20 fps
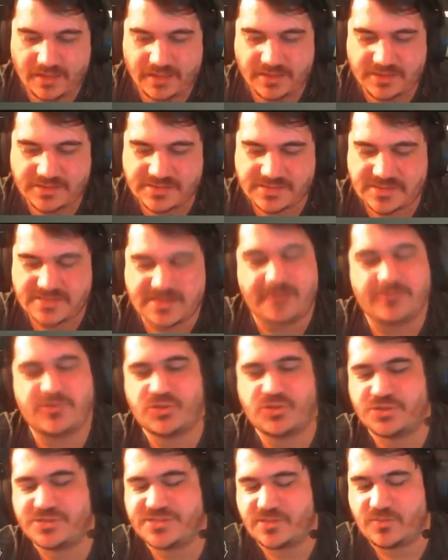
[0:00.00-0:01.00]
He says, I'm
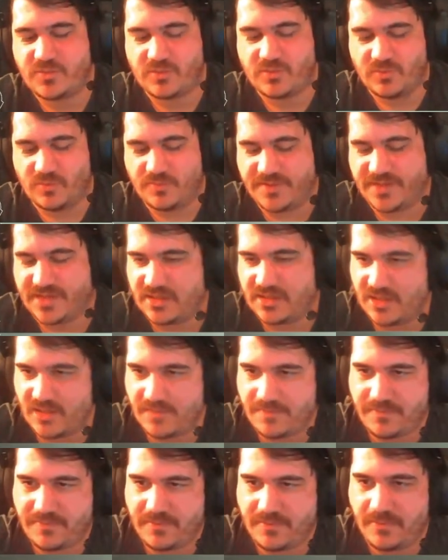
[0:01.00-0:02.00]
sure someone will pick it
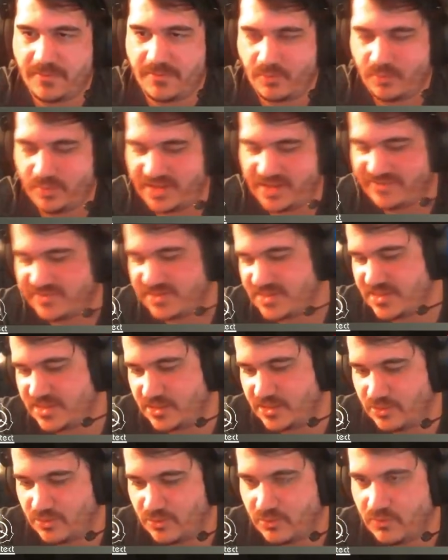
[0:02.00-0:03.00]
up, but we have to get
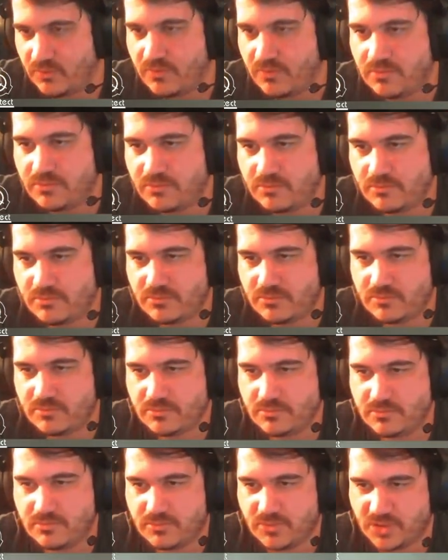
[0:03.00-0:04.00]
you
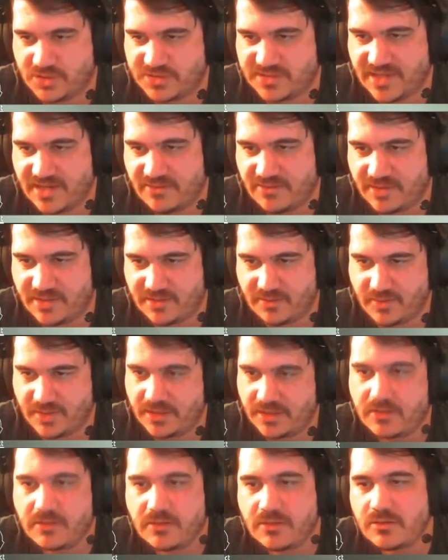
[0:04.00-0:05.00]
looked at right away.
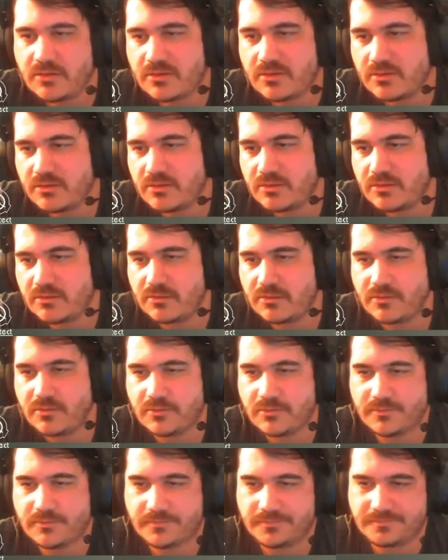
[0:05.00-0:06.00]
Okay.
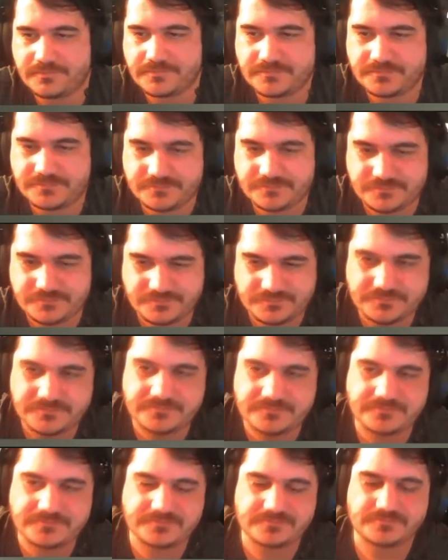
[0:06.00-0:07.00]
Yeah, can't really
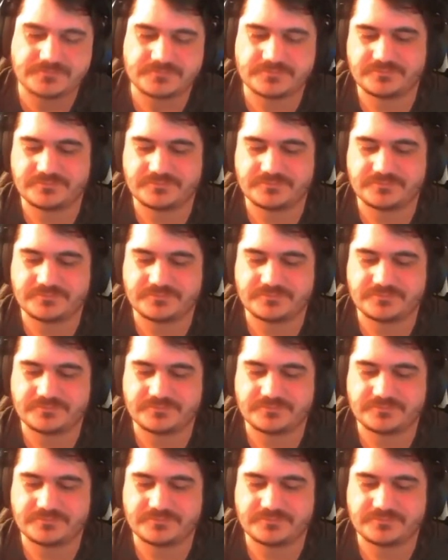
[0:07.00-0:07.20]
argue with that.